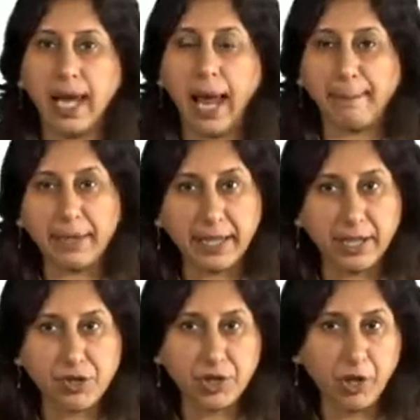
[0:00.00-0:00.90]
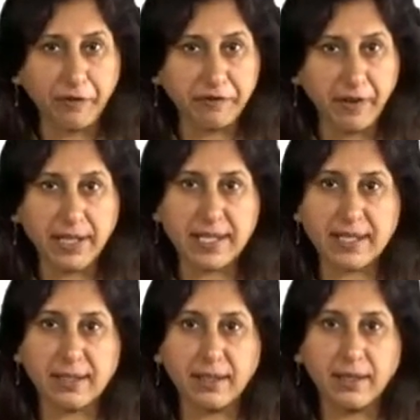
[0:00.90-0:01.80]
Application of
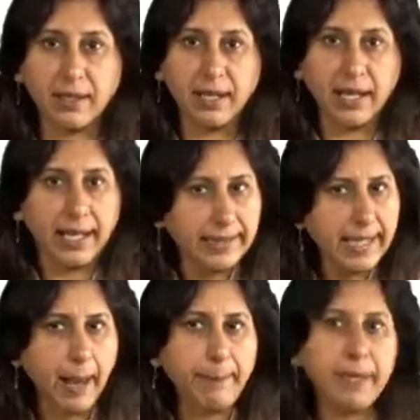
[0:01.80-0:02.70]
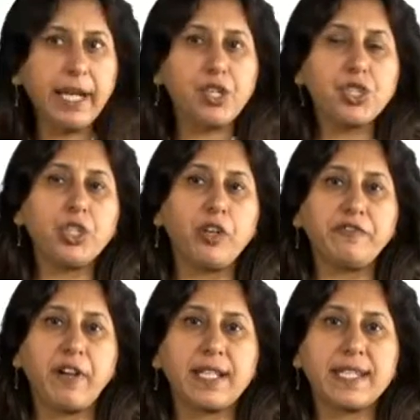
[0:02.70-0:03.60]
funds. The application of
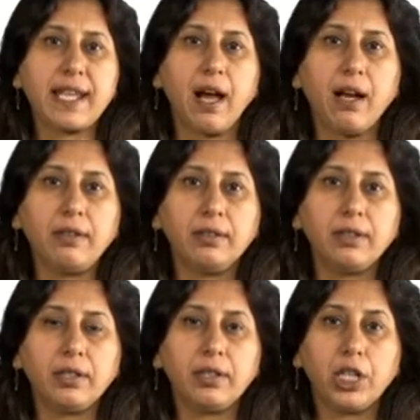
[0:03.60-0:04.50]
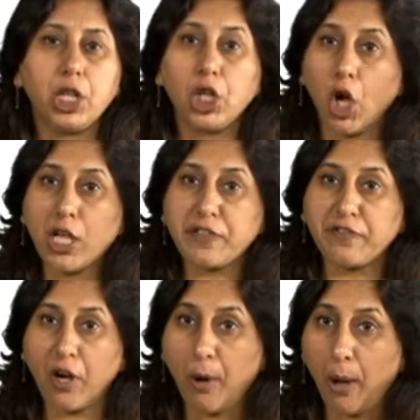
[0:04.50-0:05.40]
funds are loss
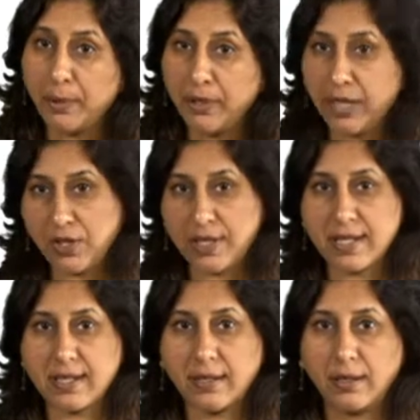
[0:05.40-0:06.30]
from operations.